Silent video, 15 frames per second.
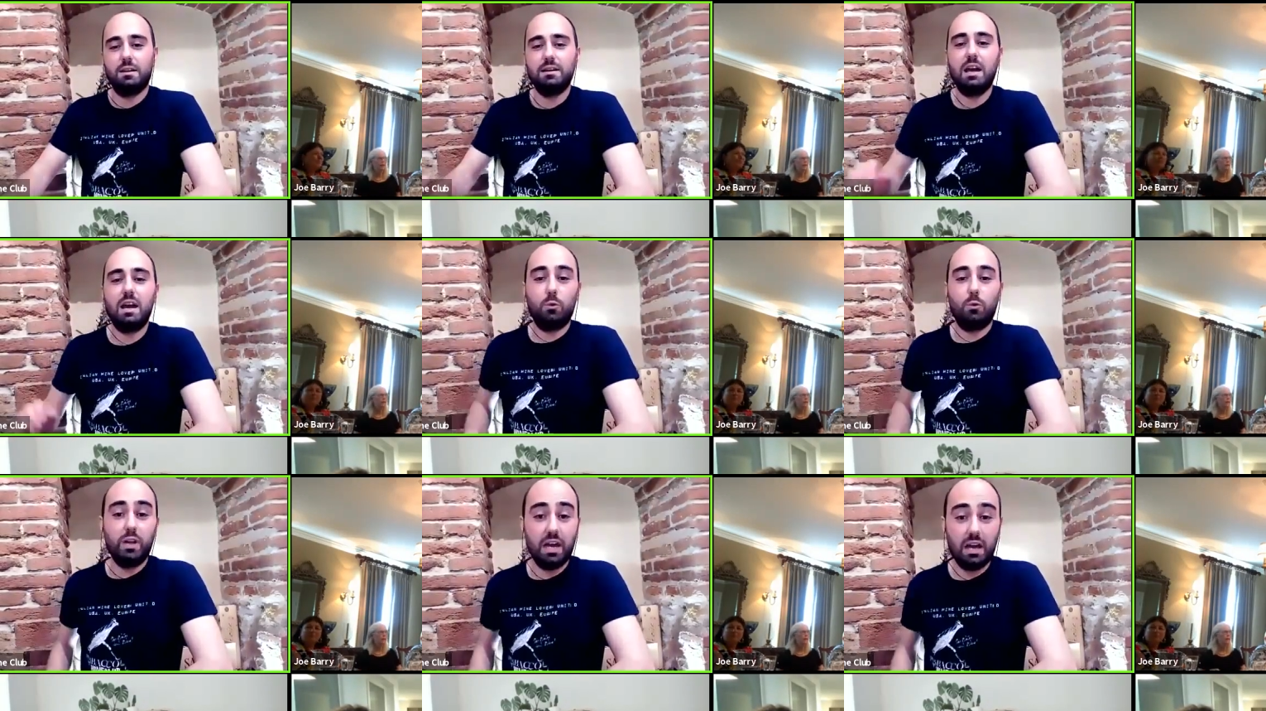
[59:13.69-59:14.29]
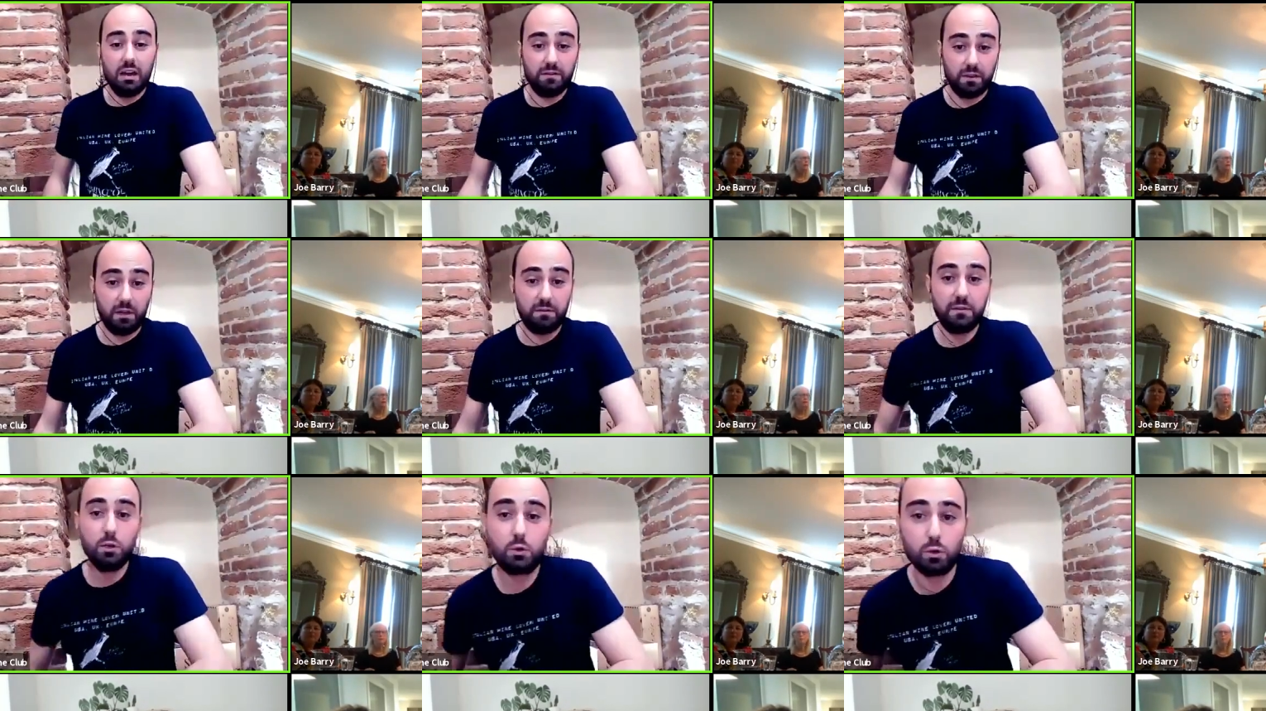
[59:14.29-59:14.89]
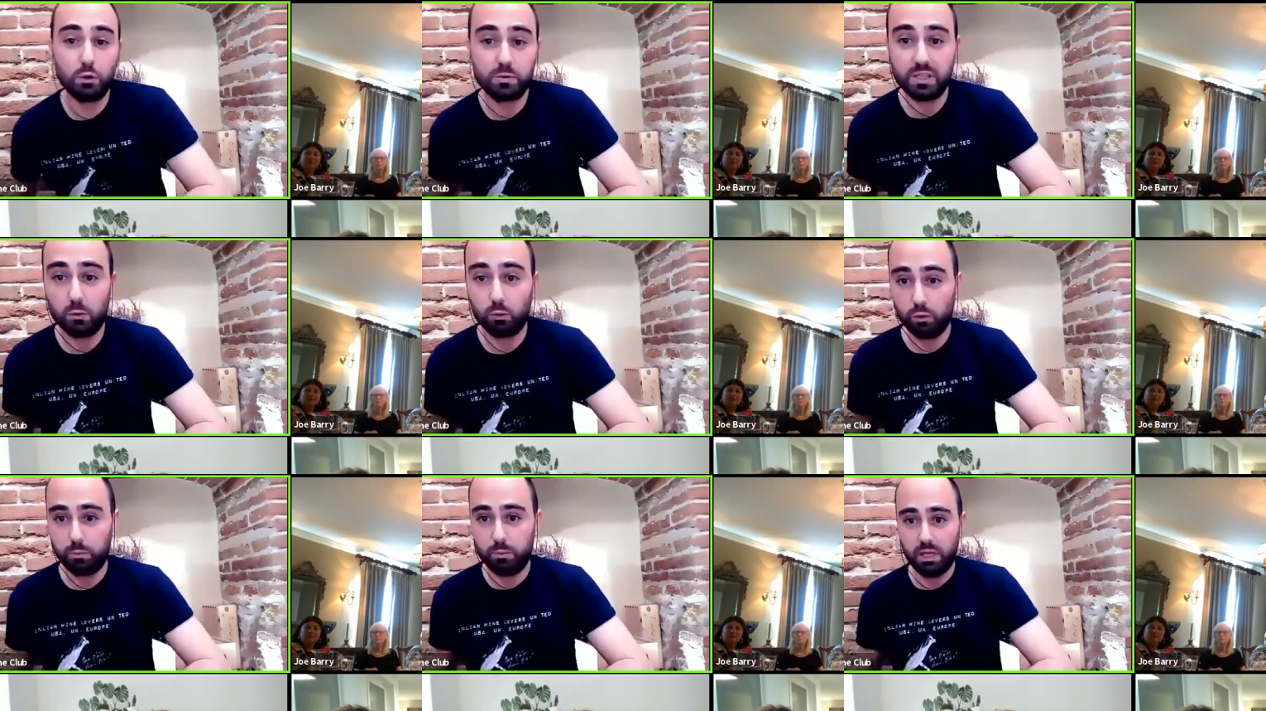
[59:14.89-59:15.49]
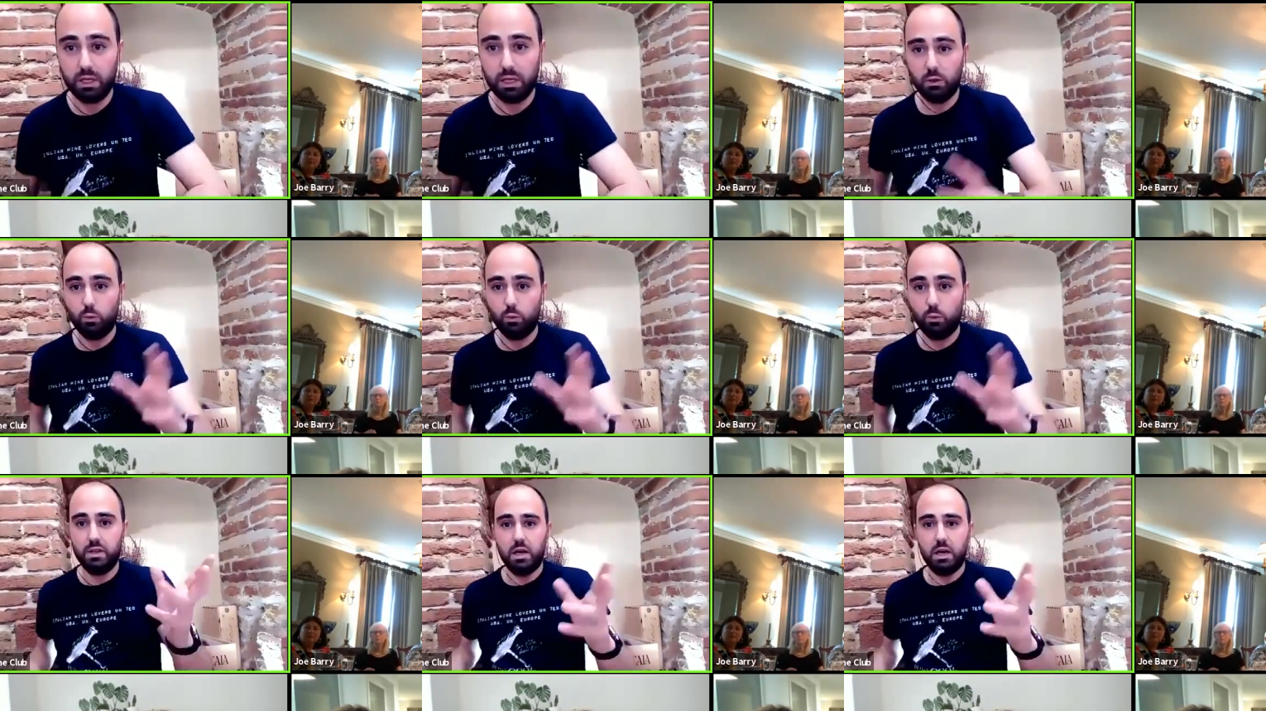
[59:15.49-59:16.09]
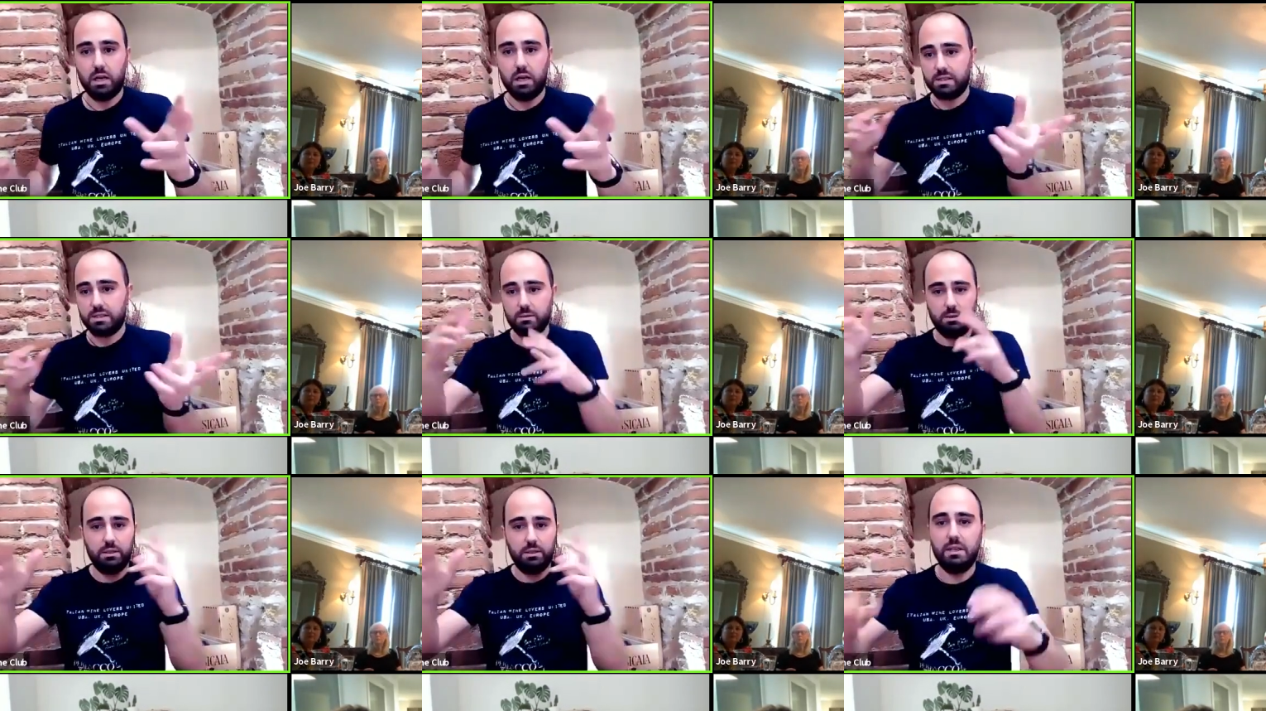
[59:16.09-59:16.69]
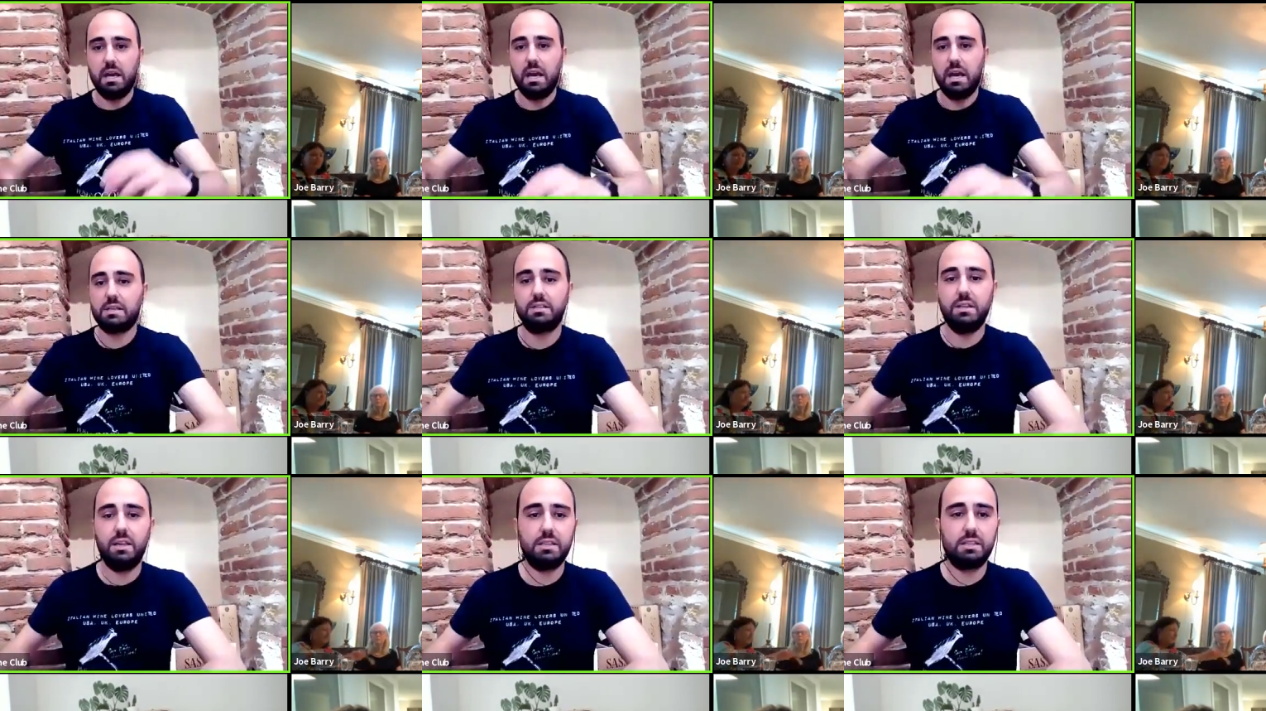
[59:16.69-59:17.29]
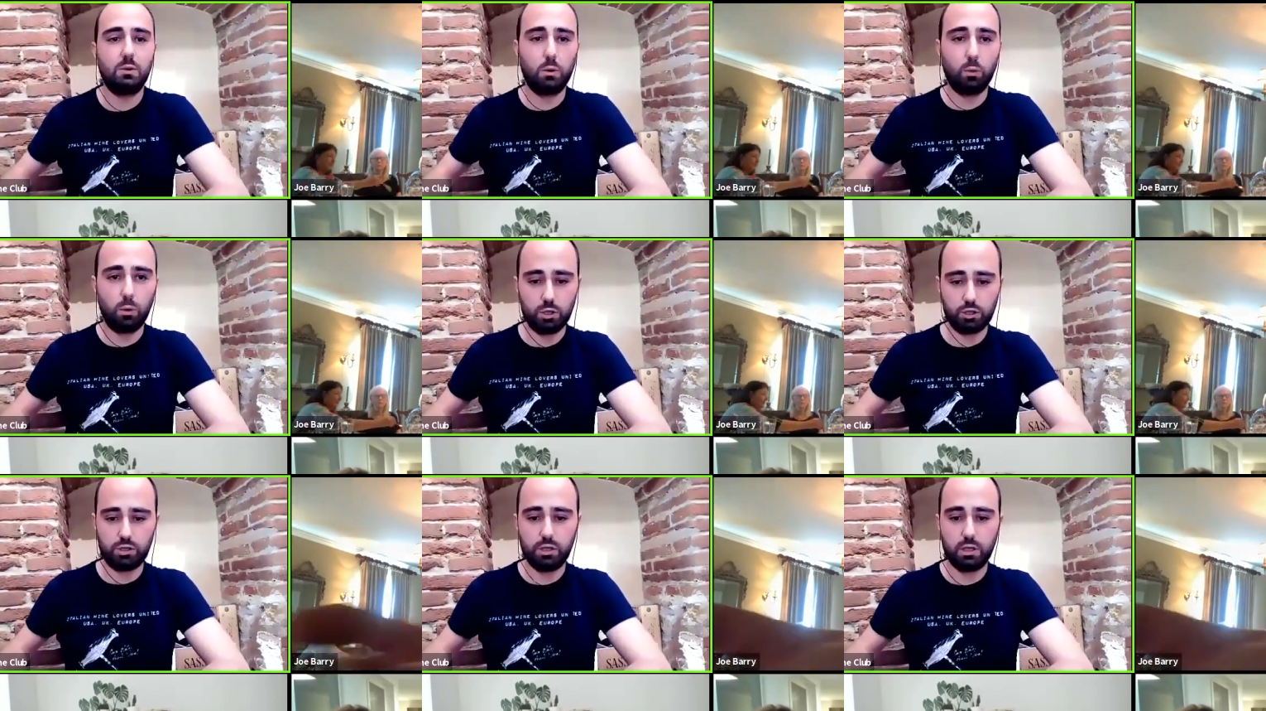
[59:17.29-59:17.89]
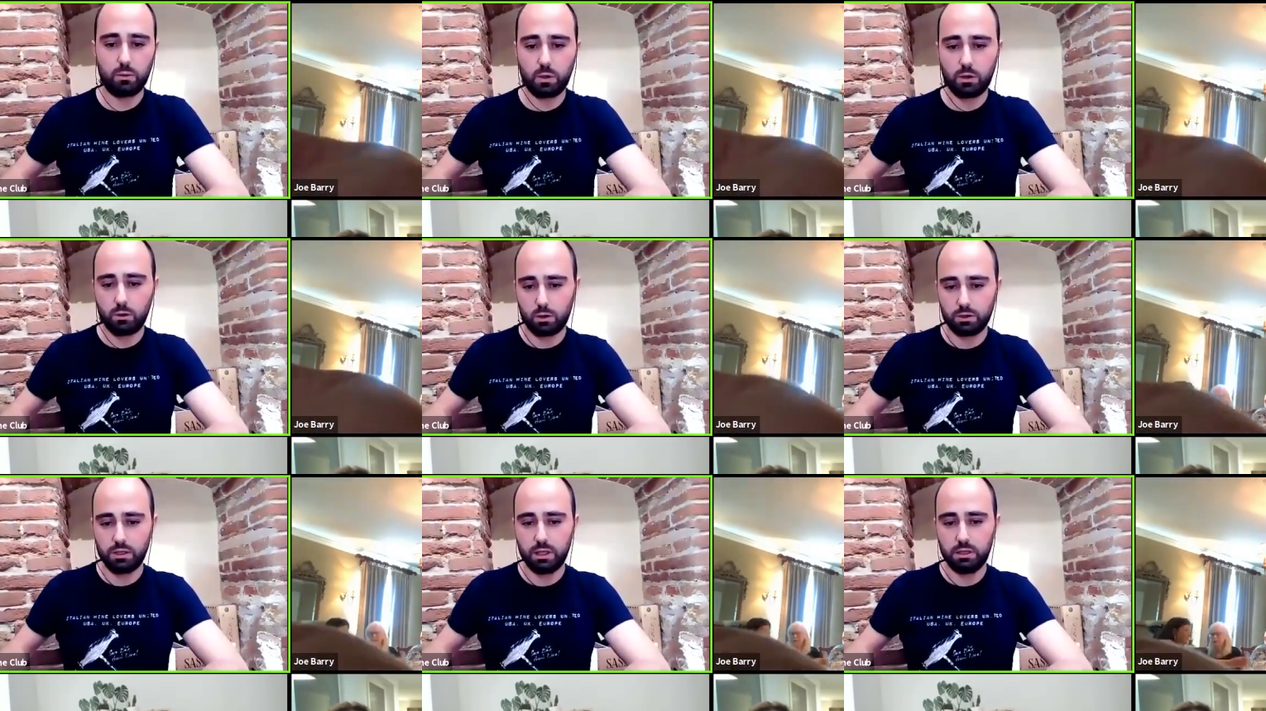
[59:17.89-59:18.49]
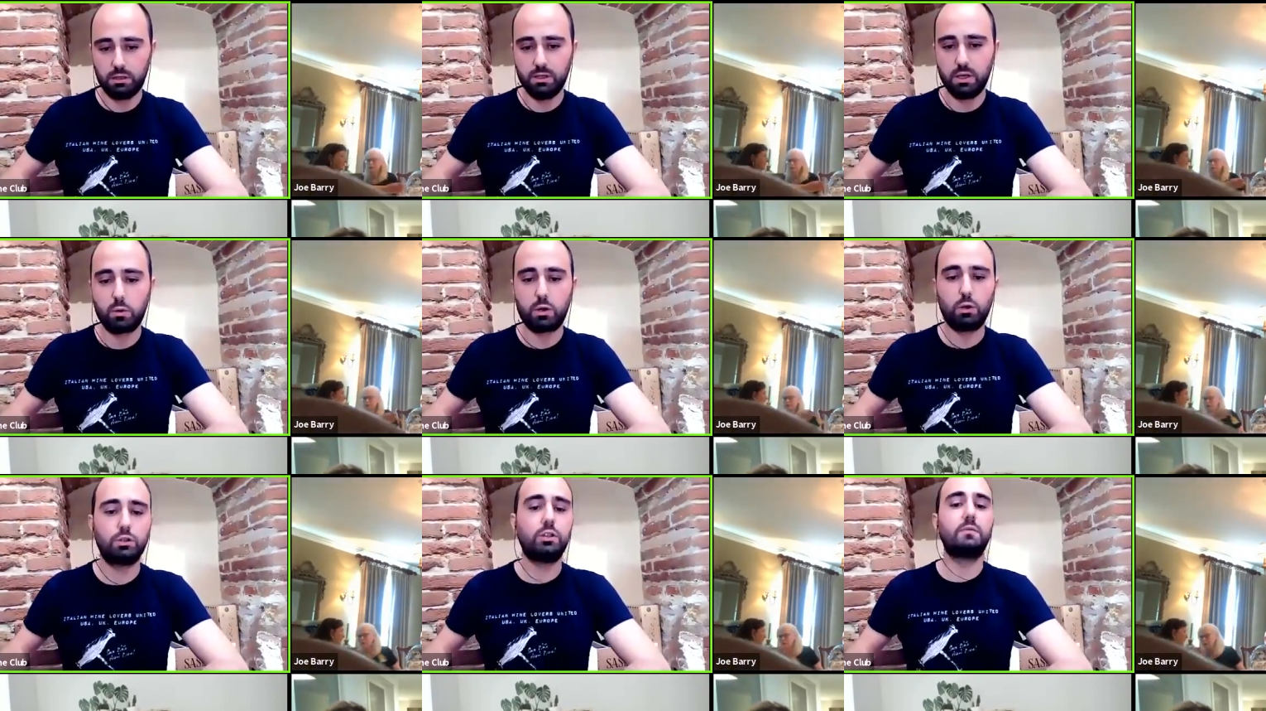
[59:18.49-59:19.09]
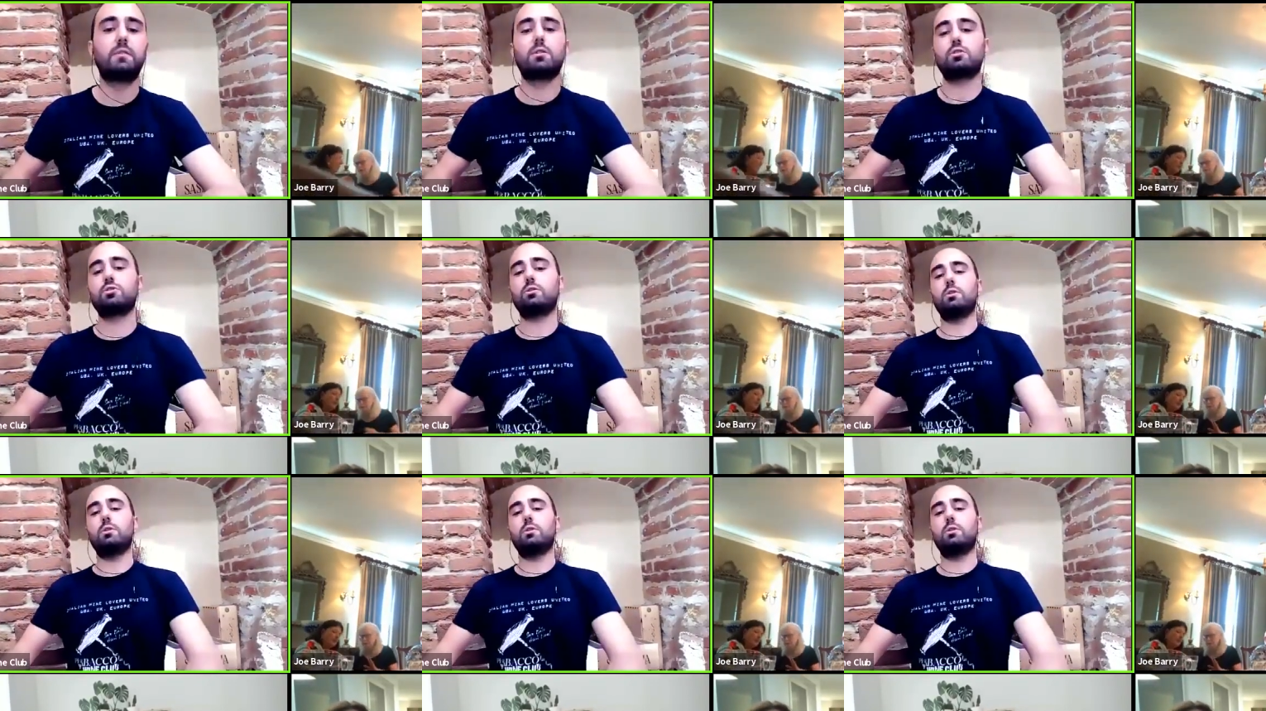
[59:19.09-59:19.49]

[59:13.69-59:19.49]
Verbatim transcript: yeah, we have a few groups that will be with us in the next days that will watch the recorded the recorded version.